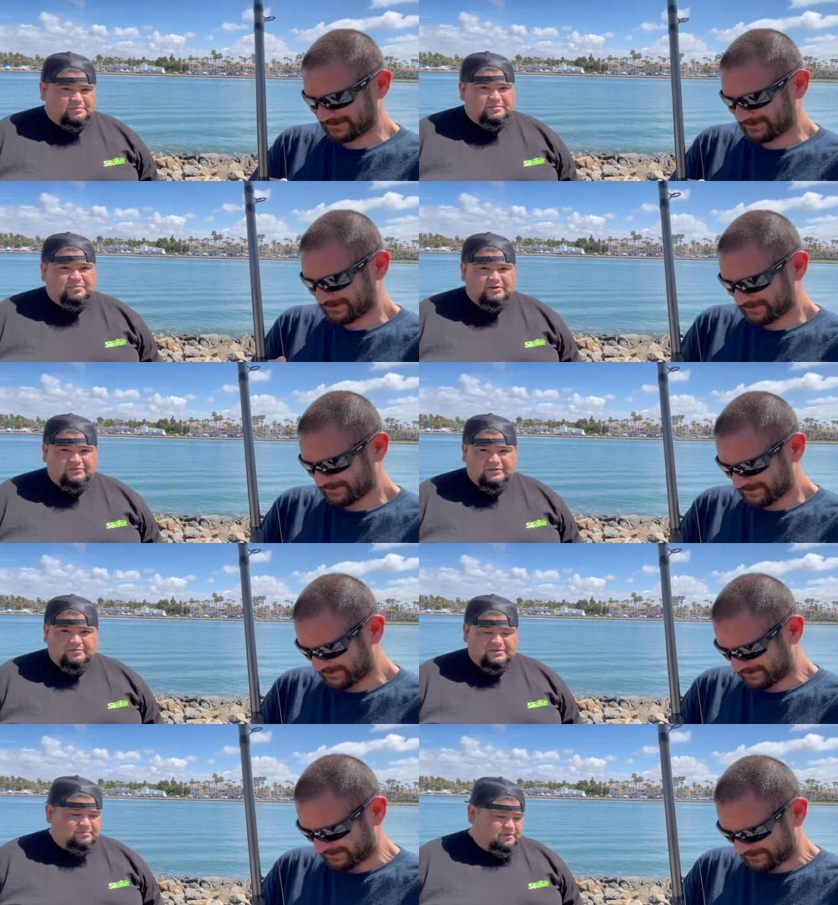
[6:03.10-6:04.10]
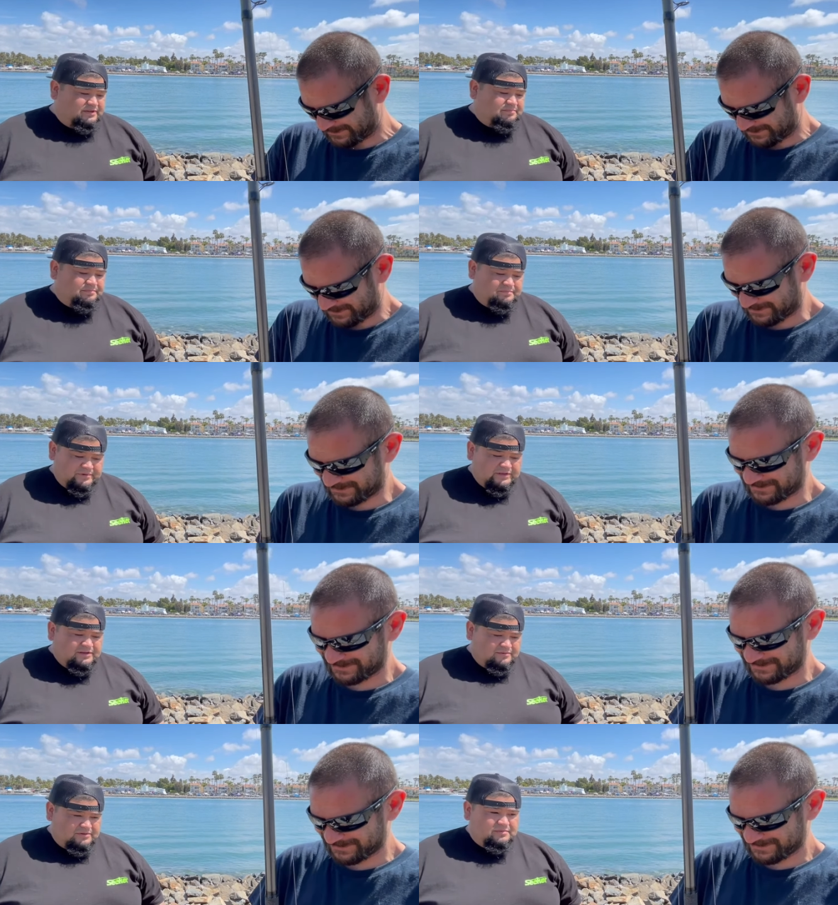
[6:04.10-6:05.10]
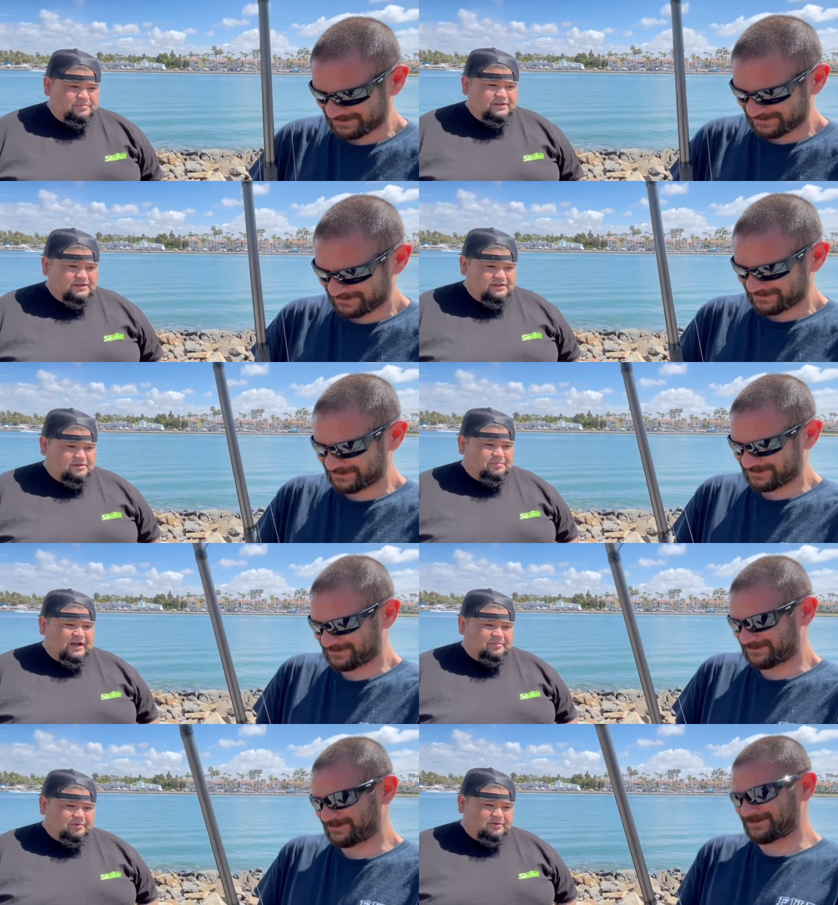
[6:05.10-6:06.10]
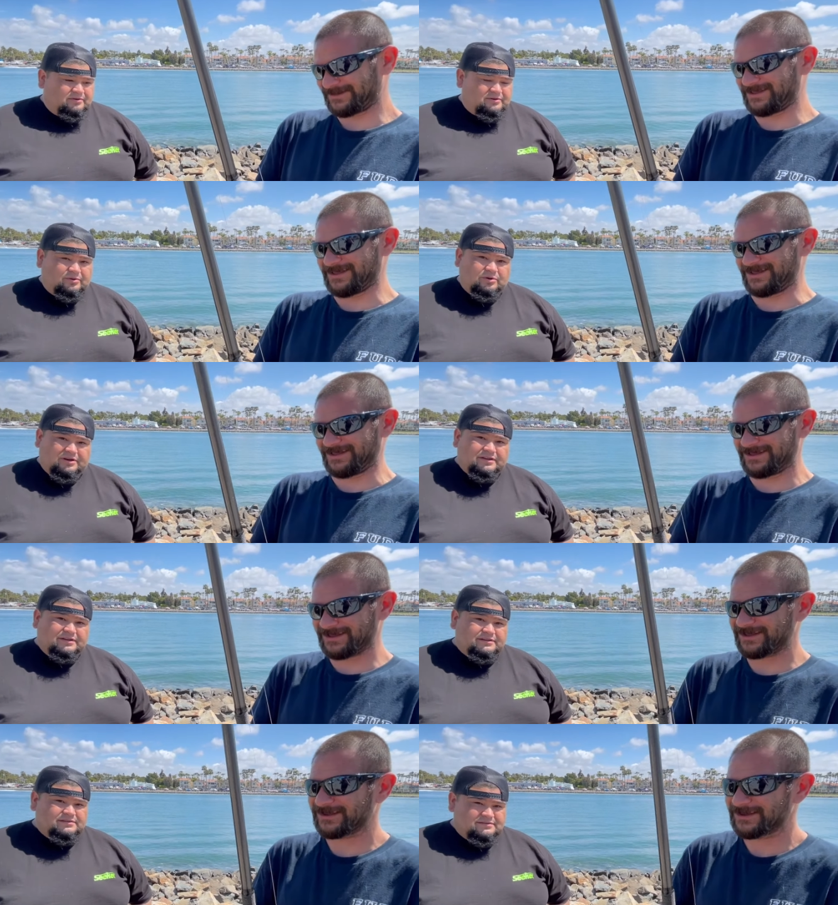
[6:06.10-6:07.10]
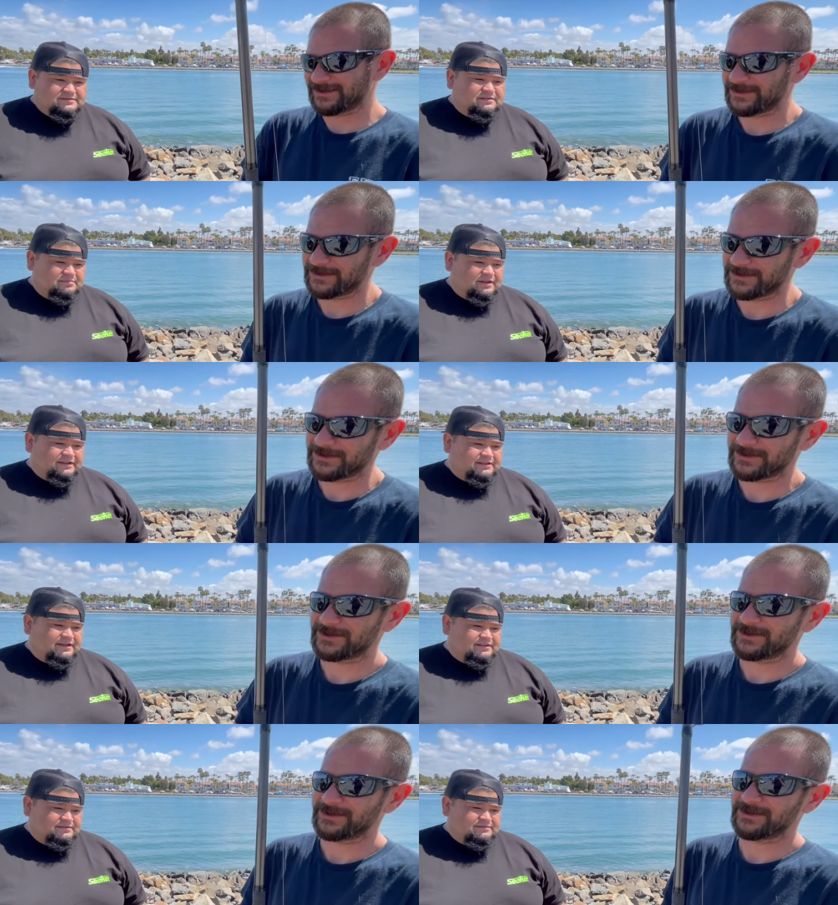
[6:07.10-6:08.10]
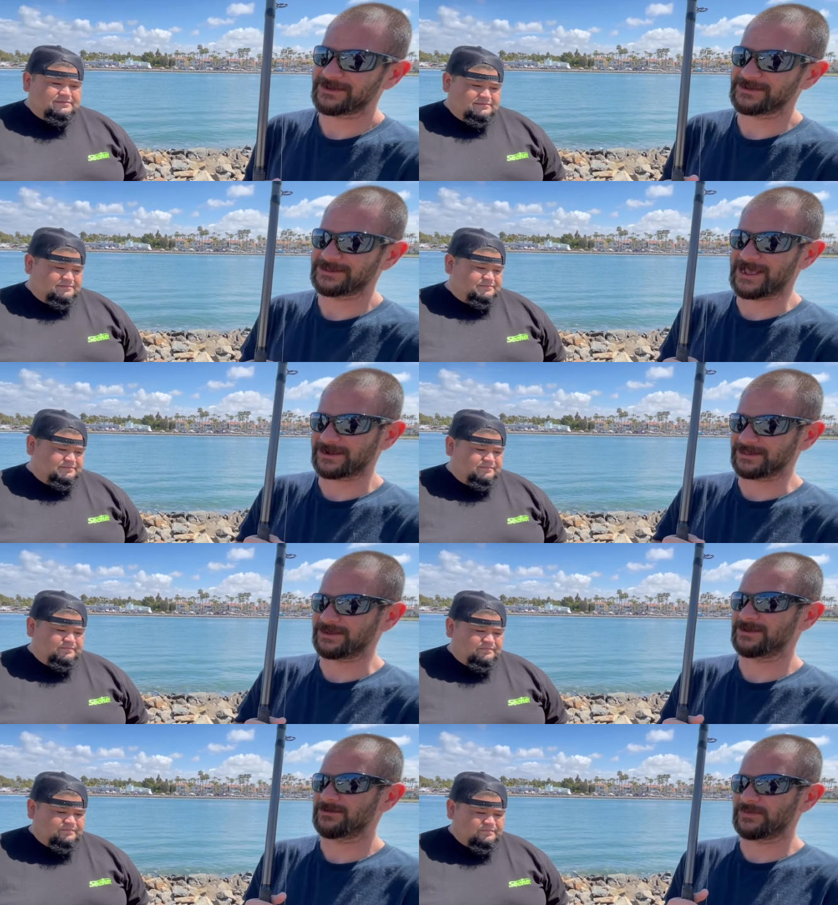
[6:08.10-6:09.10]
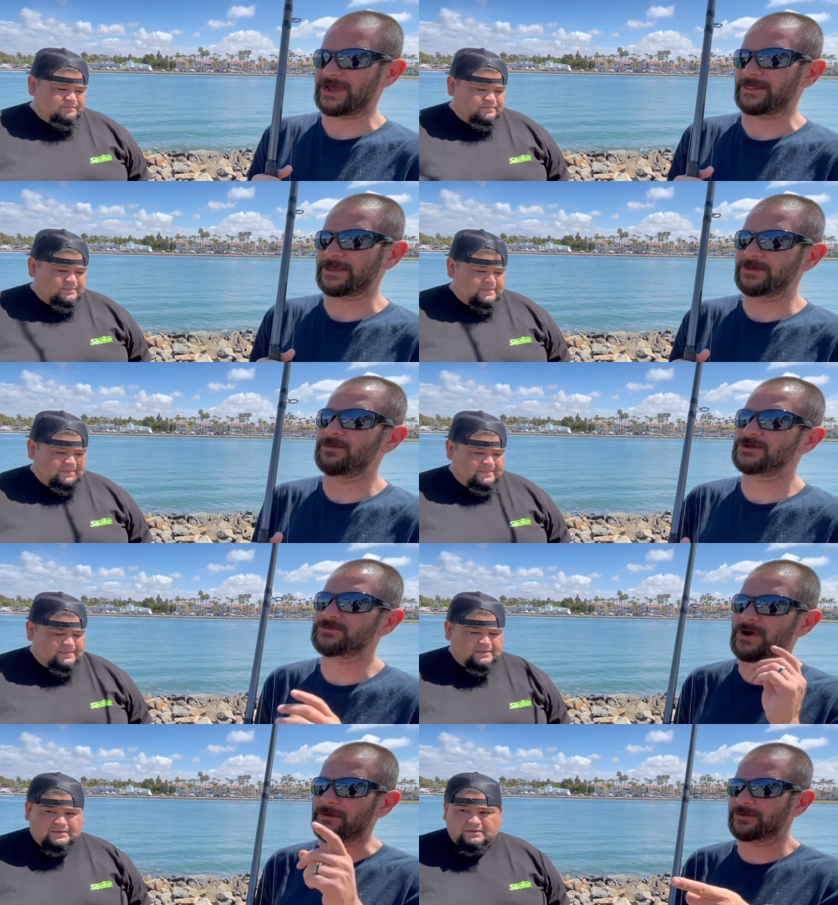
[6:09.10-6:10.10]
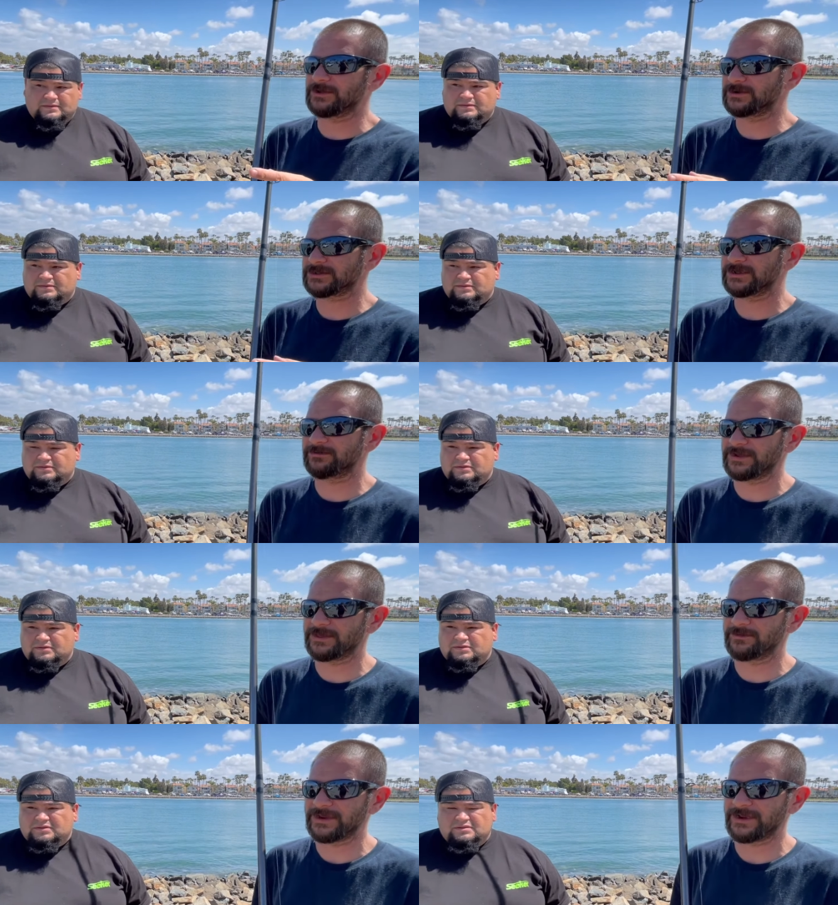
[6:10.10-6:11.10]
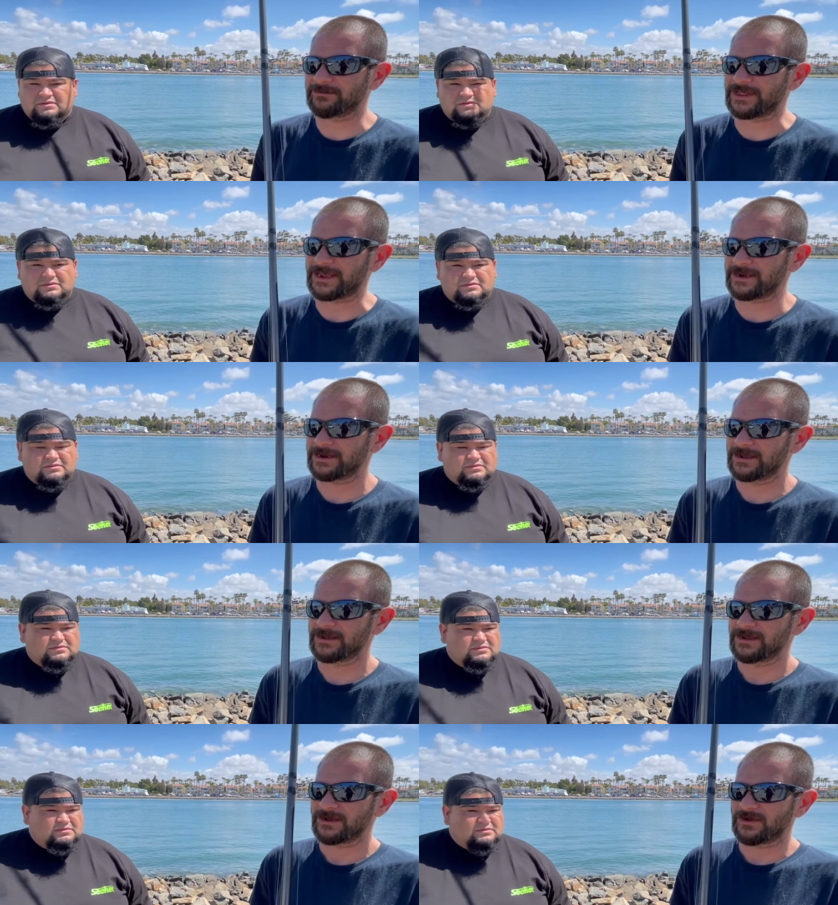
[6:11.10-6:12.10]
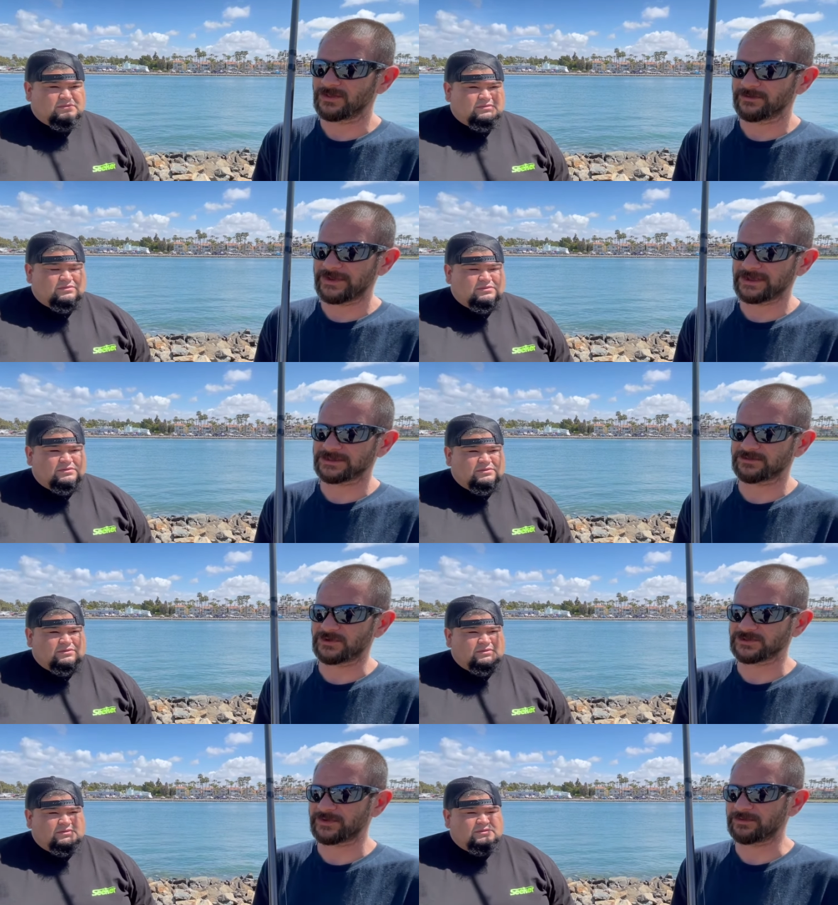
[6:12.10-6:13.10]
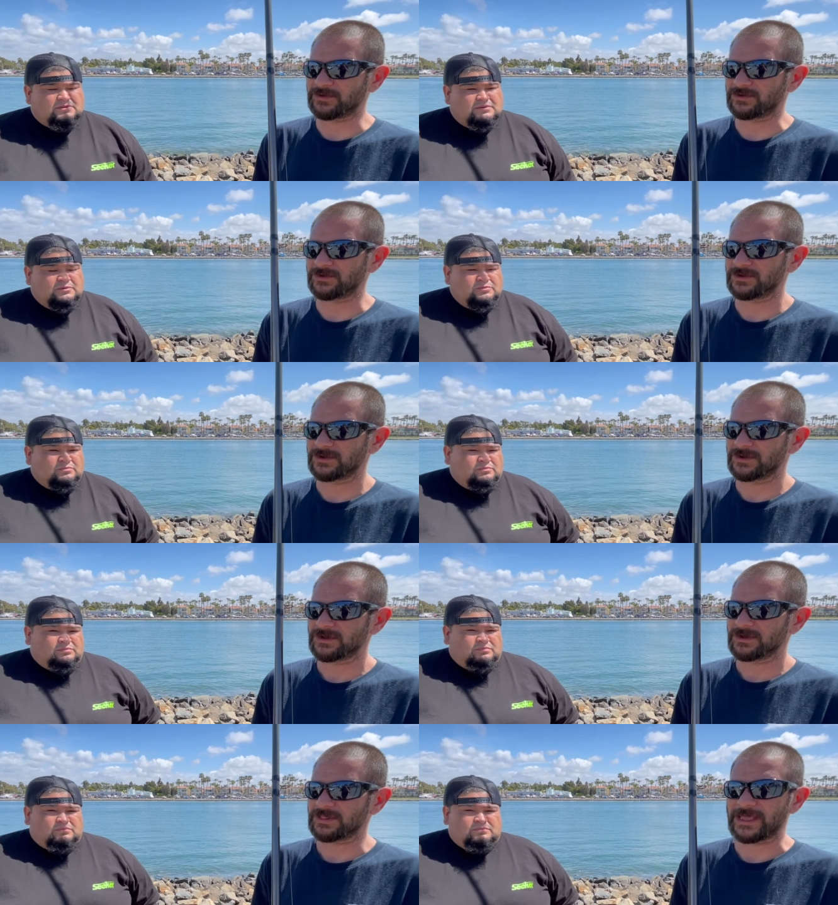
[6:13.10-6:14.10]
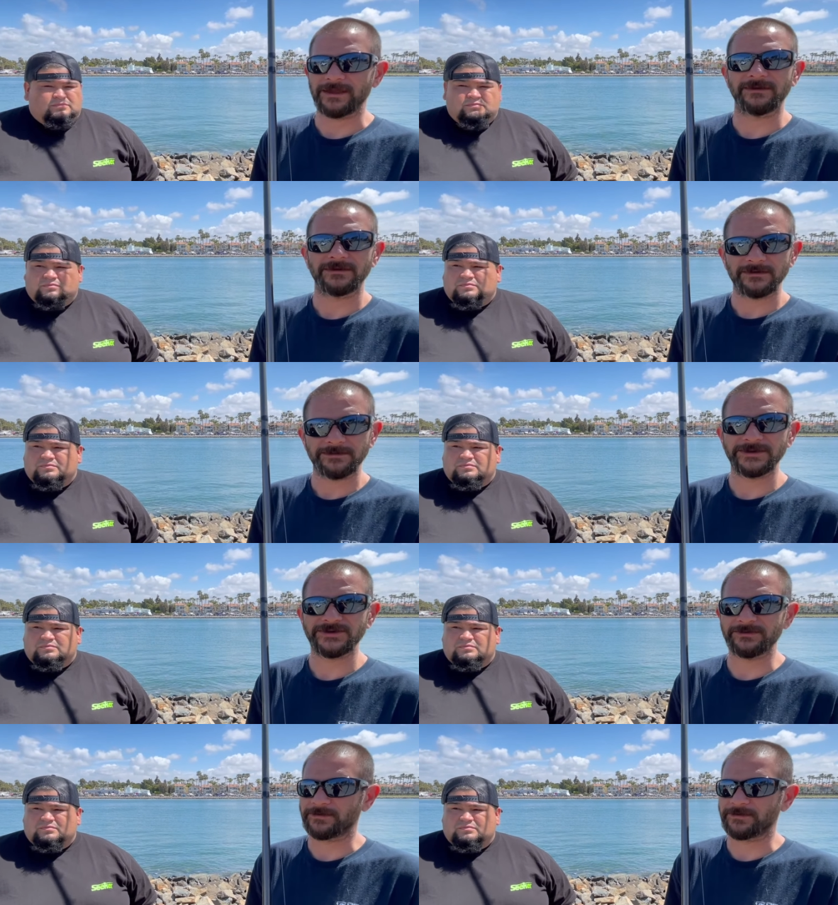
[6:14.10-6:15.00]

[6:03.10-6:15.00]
Speaker 1: be perfect with the big, the big uh, popper or yeah. an orca, something like that. Exactly.
Speaker 2: But I think the most popular is going to be the medium light, only because most people like fishing